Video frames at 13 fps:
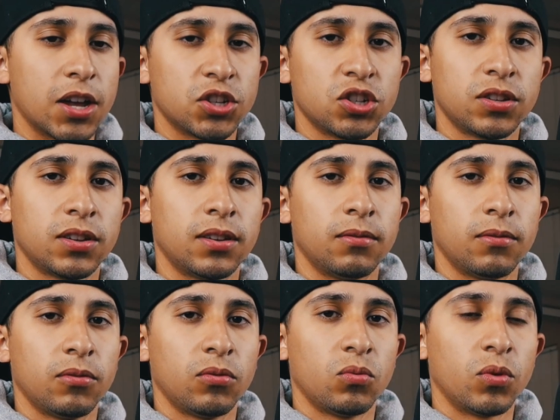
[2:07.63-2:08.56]
imagine
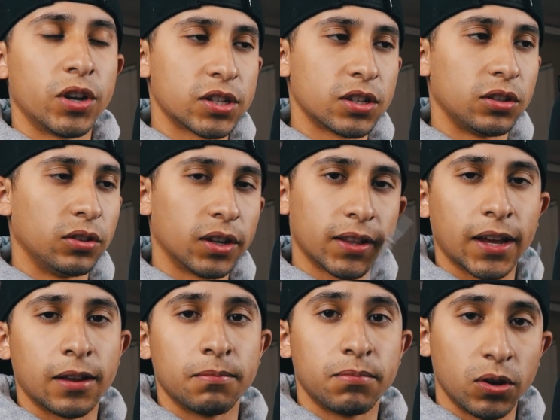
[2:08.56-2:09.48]
what it's gonna
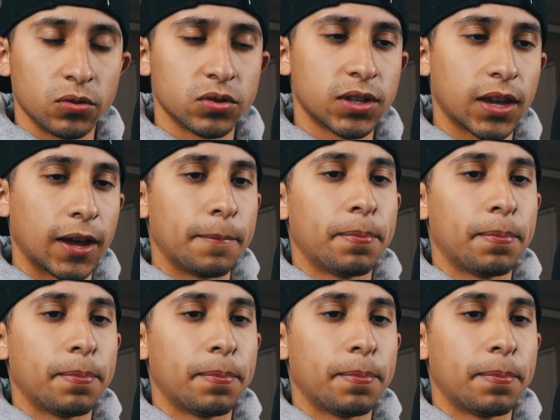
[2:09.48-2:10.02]
look like in post,